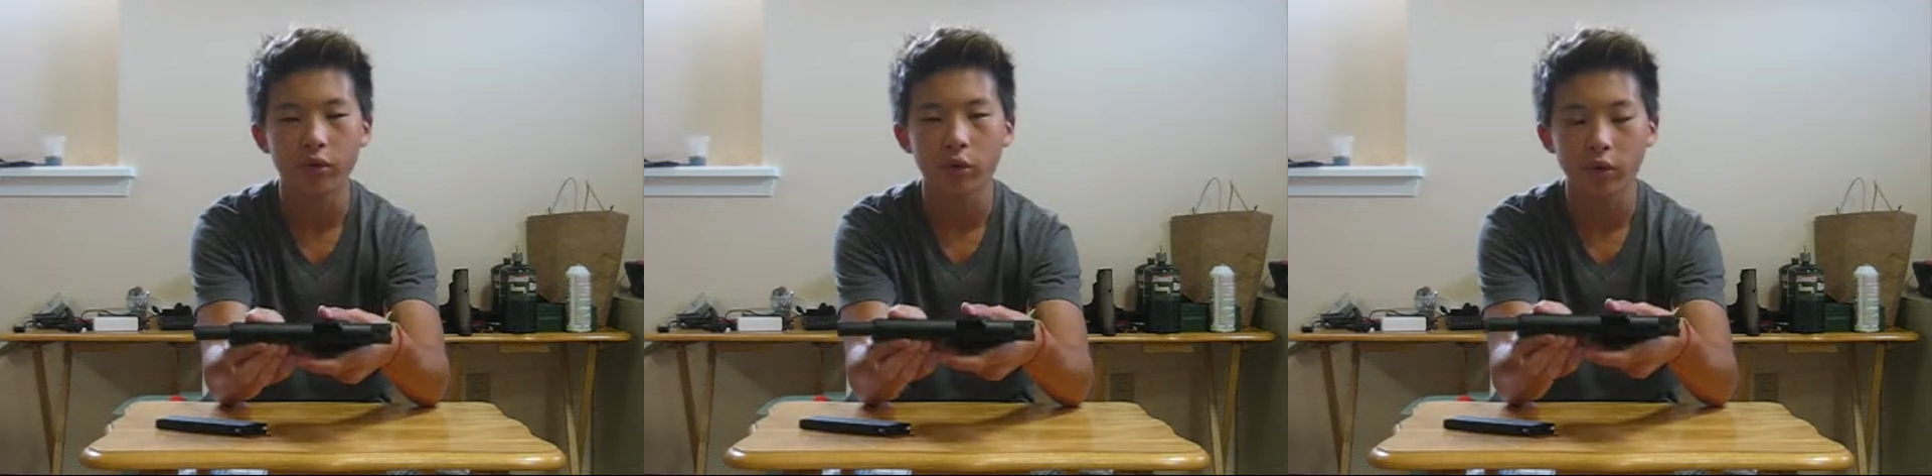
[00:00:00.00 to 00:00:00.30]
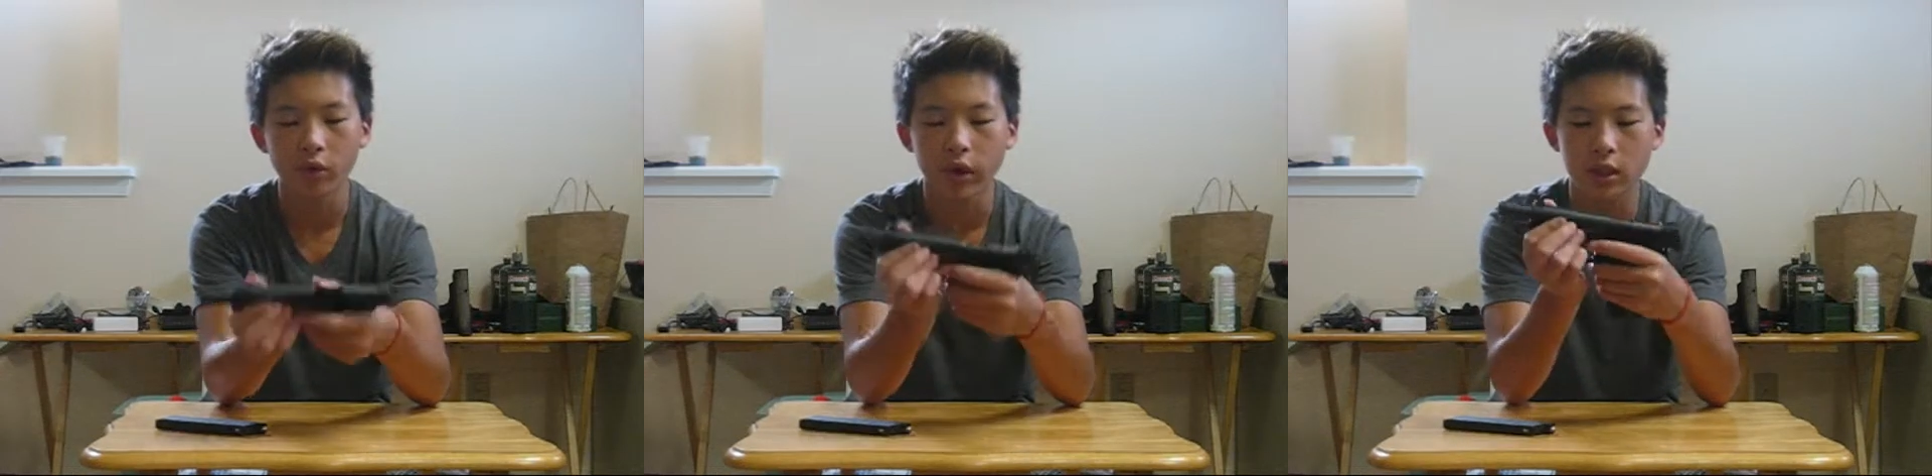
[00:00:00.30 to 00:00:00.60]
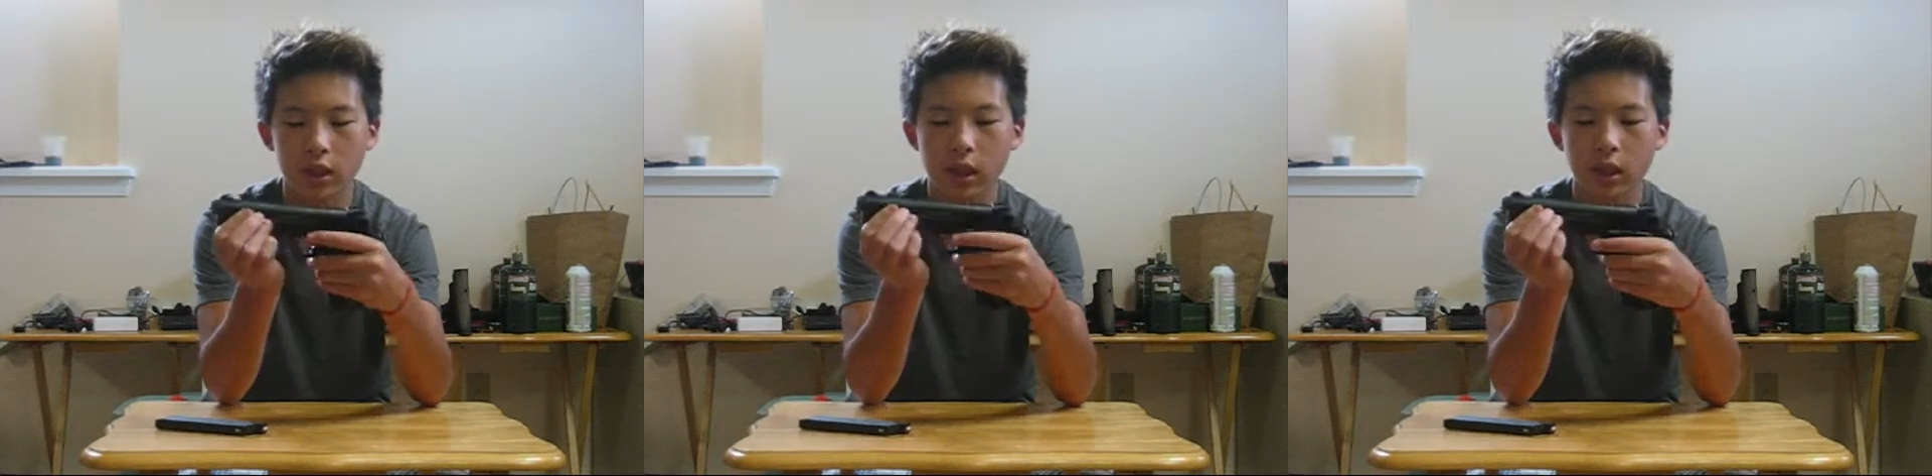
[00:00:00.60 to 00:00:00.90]
from the
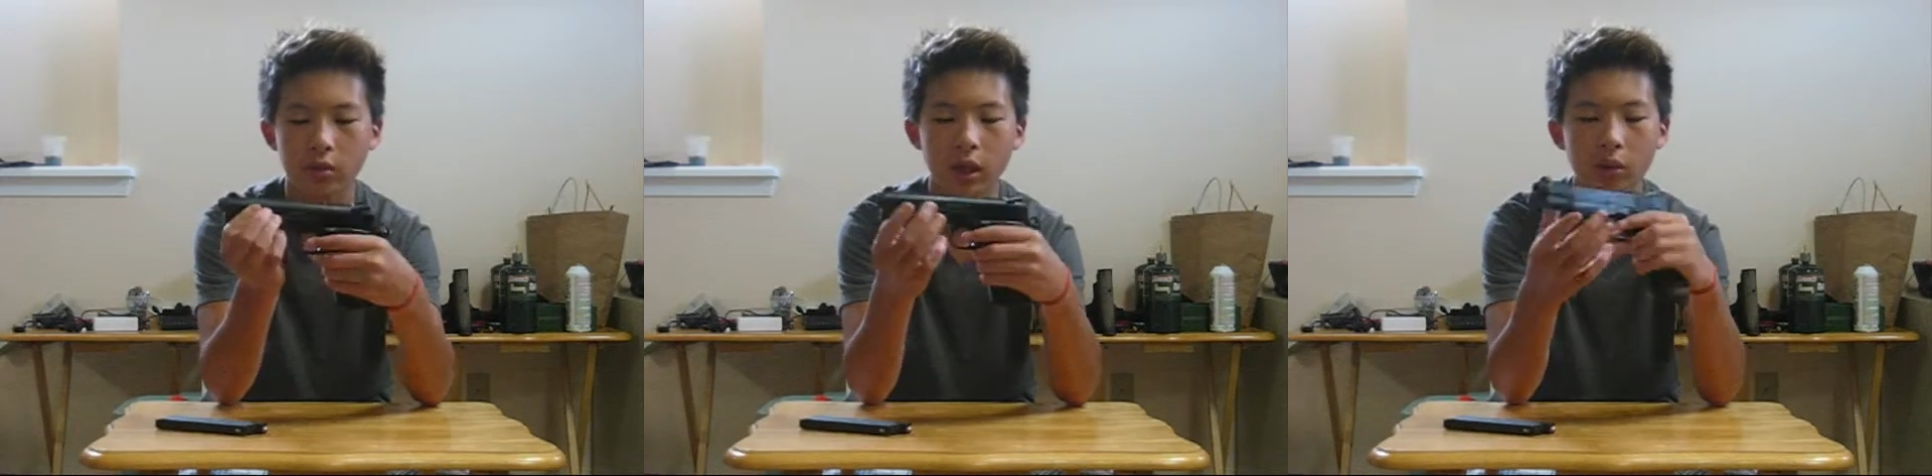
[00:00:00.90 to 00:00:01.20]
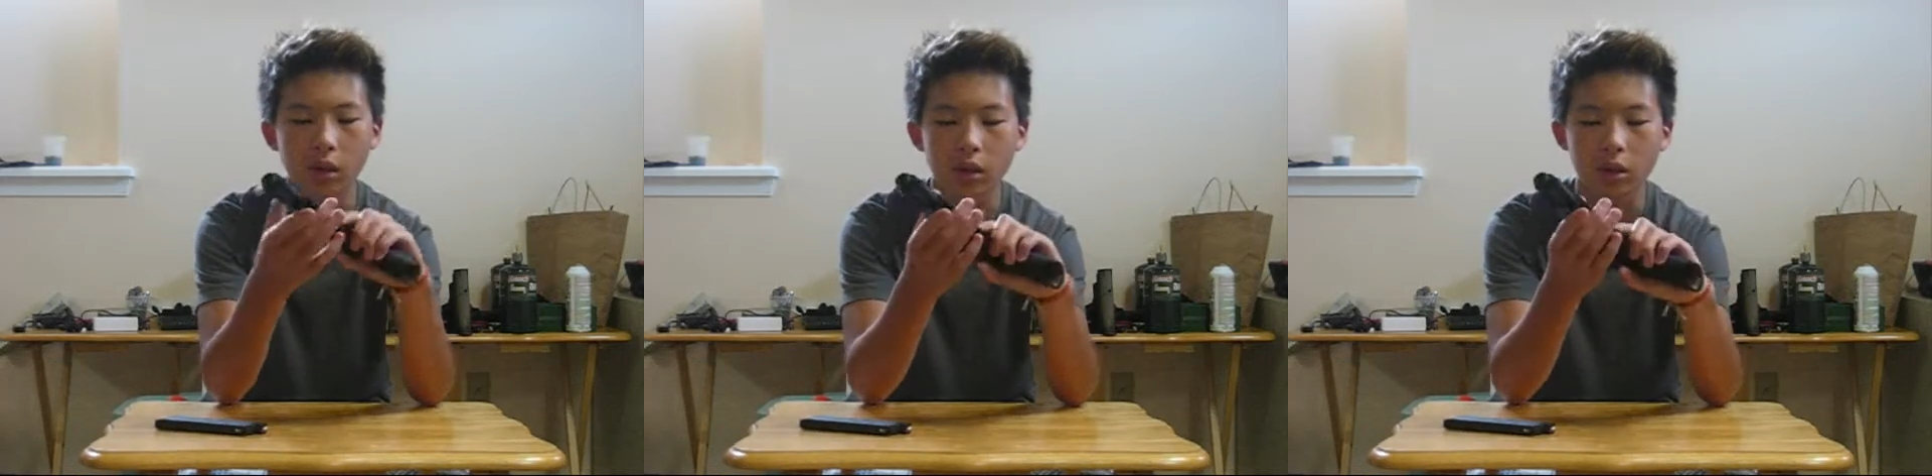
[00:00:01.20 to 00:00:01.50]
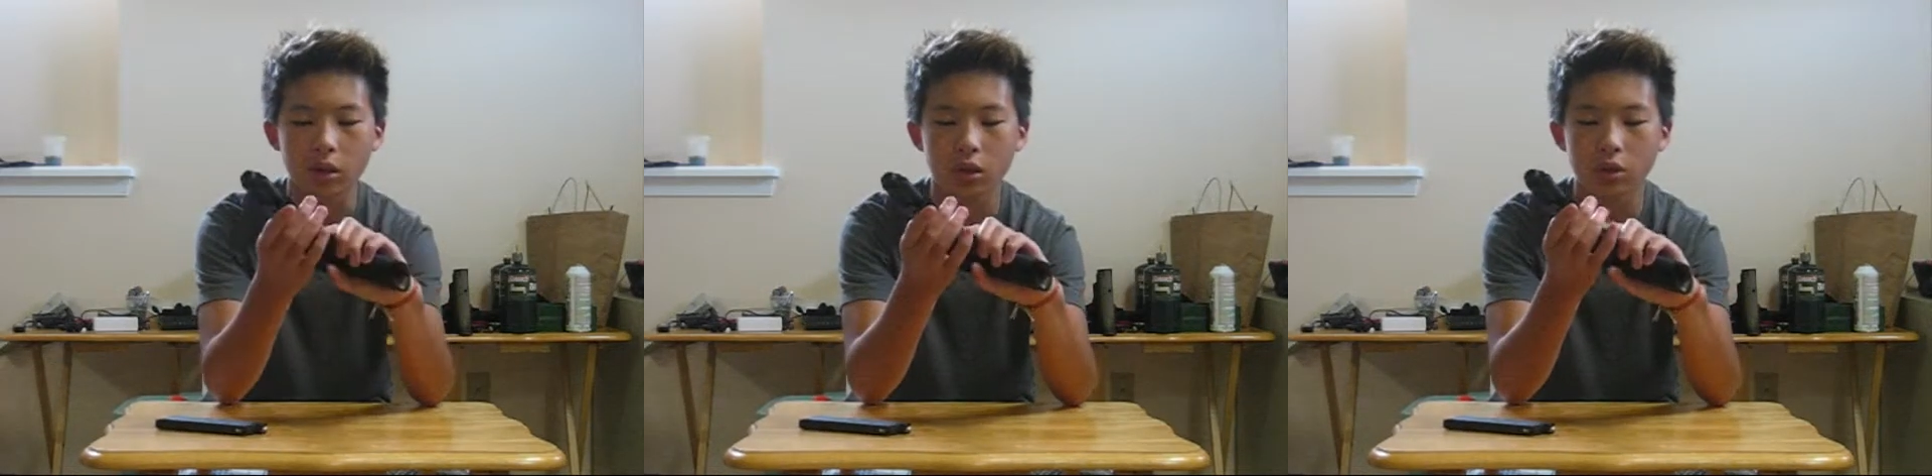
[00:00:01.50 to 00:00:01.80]
right side, but I'm not
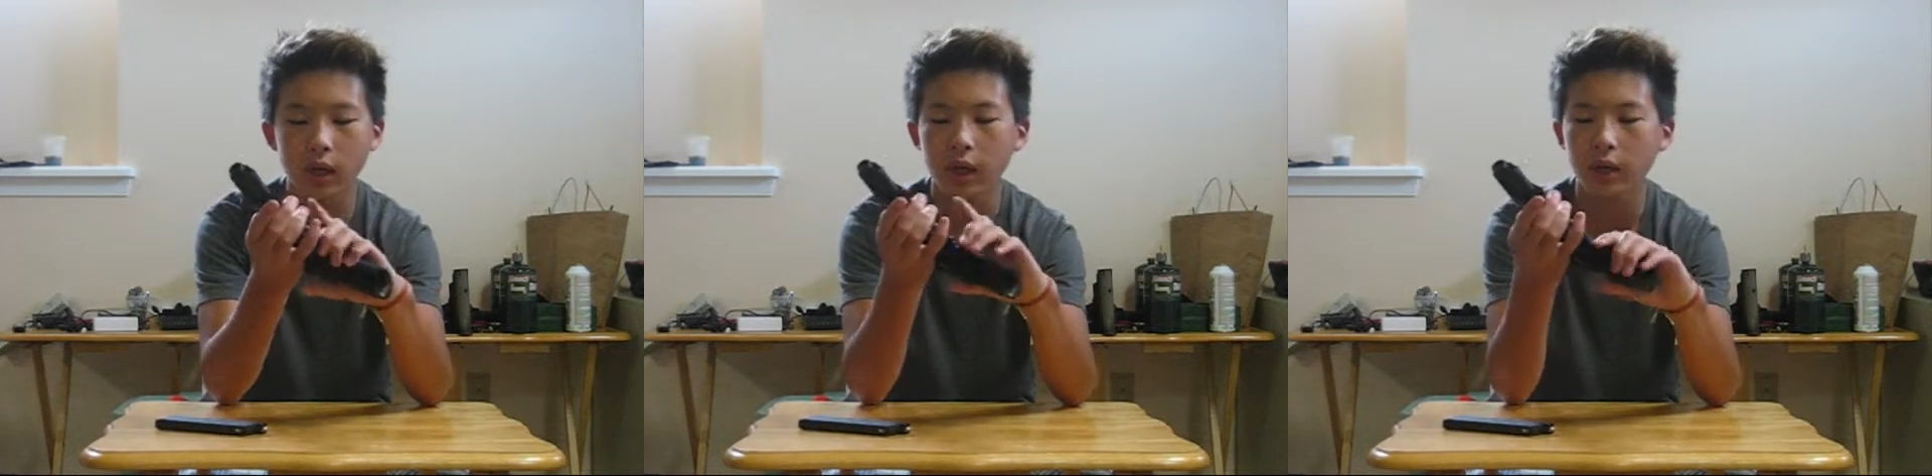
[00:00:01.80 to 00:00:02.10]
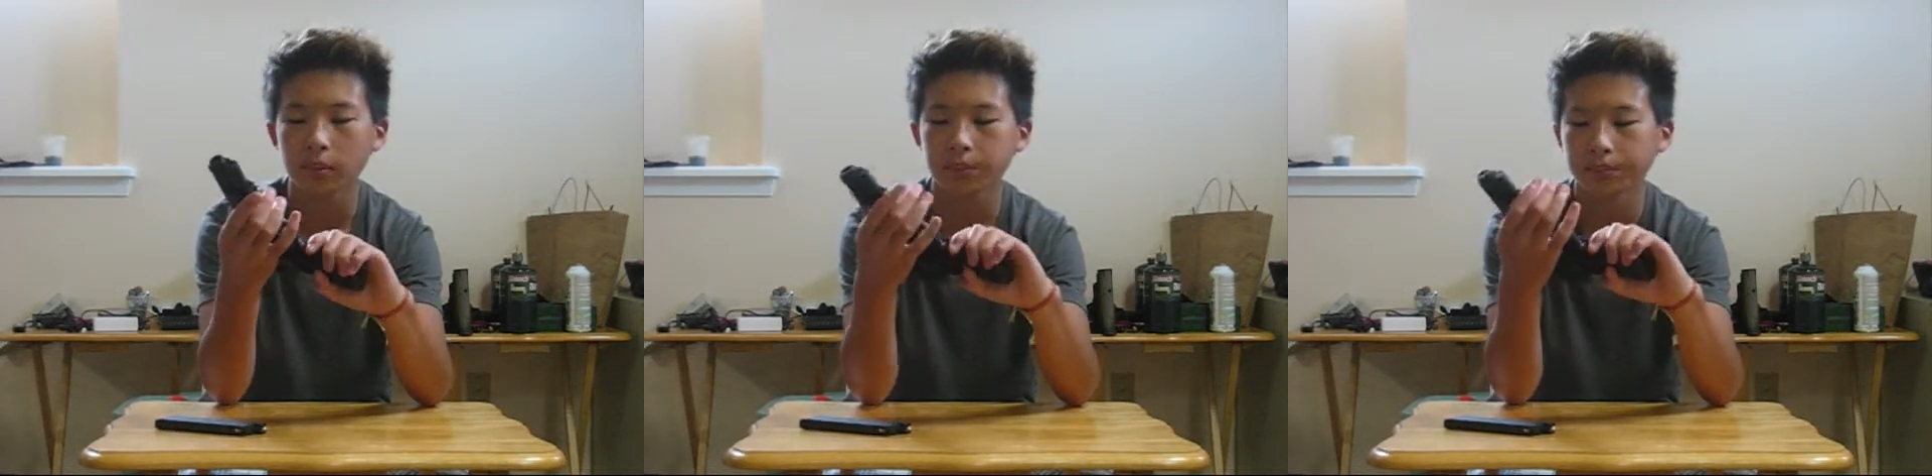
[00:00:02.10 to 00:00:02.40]
going to do that.